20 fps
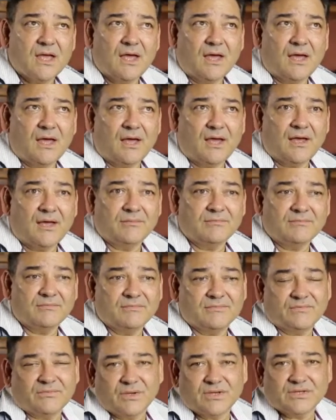
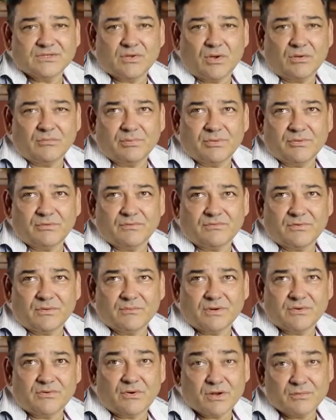For example,
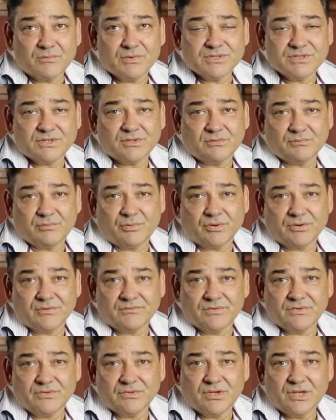from a rock musical point
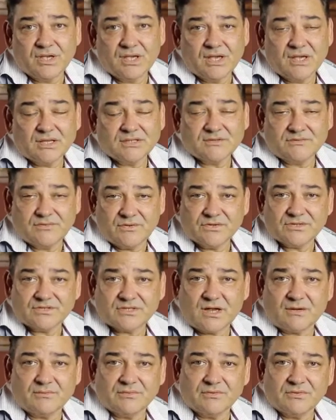of view, it's the first
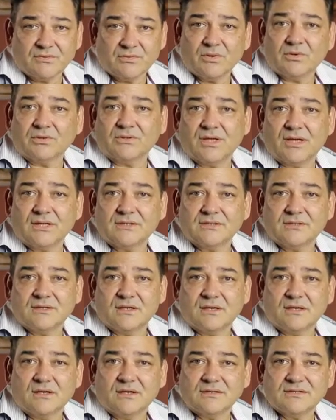time in the world that
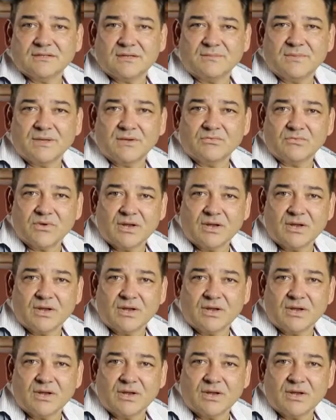something